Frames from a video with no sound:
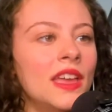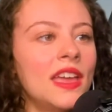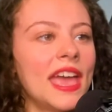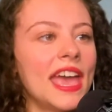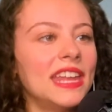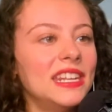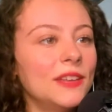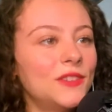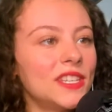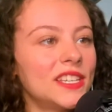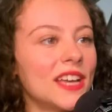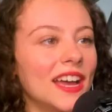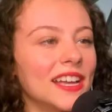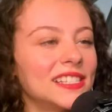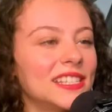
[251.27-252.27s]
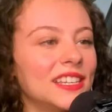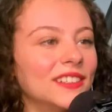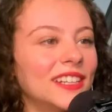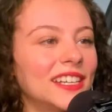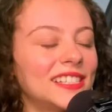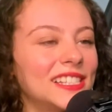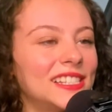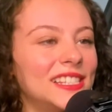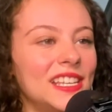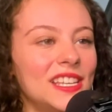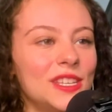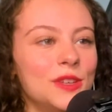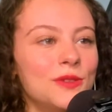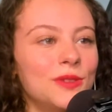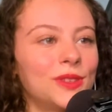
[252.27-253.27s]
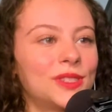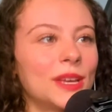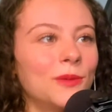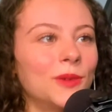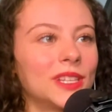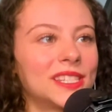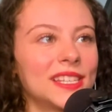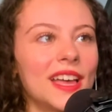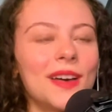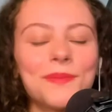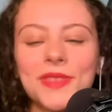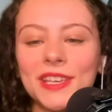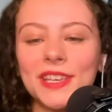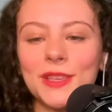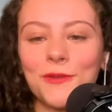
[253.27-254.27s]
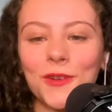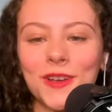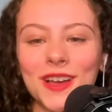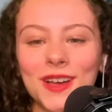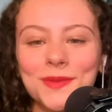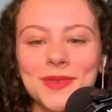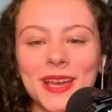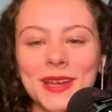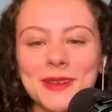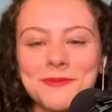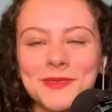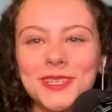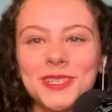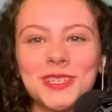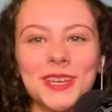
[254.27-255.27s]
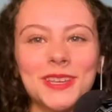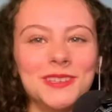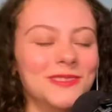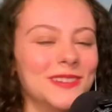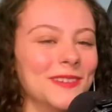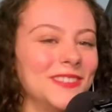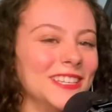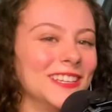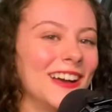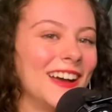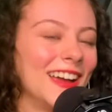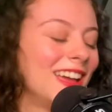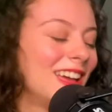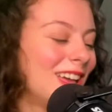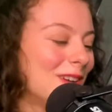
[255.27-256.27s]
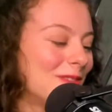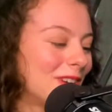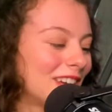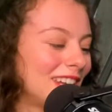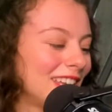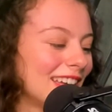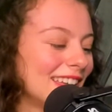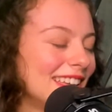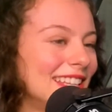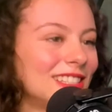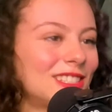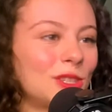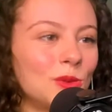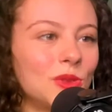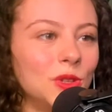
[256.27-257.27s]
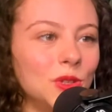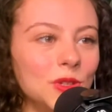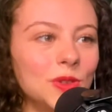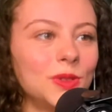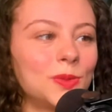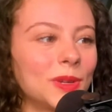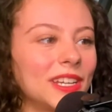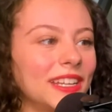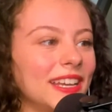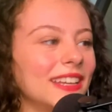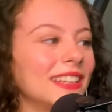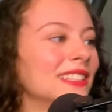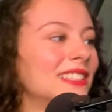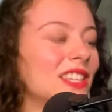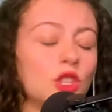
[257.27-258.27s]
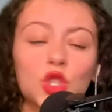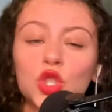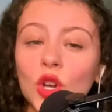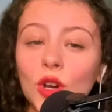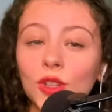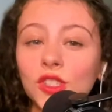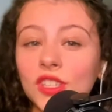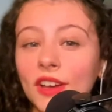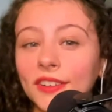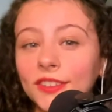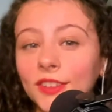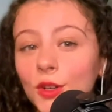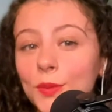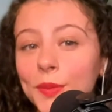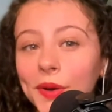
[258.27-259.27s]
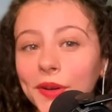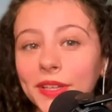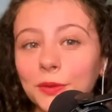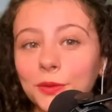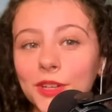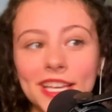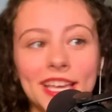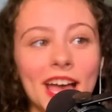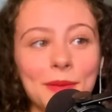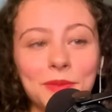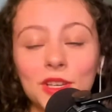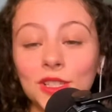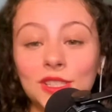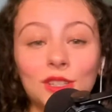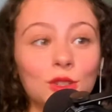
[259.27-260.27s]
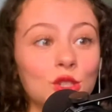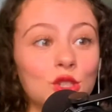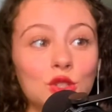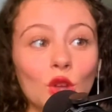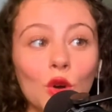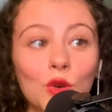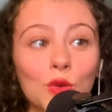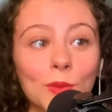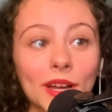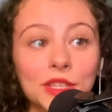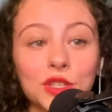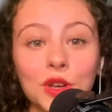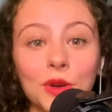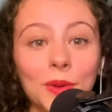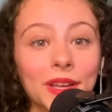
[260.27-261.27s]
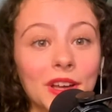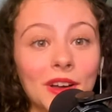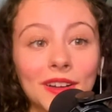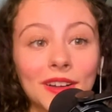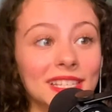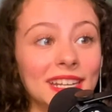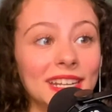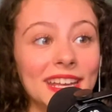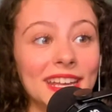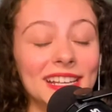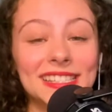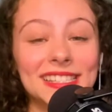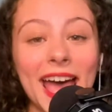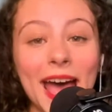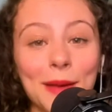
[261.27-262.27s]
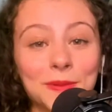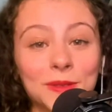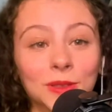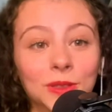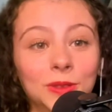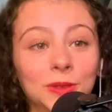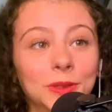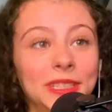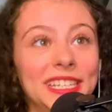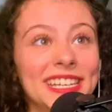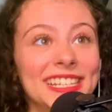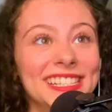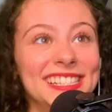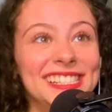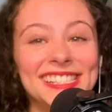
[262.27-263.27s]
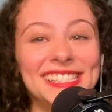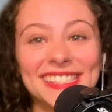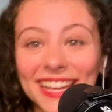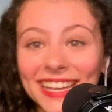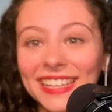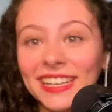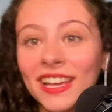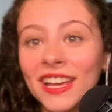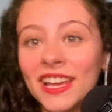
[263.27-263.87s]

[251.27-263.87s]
And Nifty Guy is here. Nice to see you. You said, what's up? Thank you for coming. I appreciate you, Nifty Guy. We're going to get into the news. We're going to get into the charts, our little market recap, because there is so much going on today. It is absolutely insane.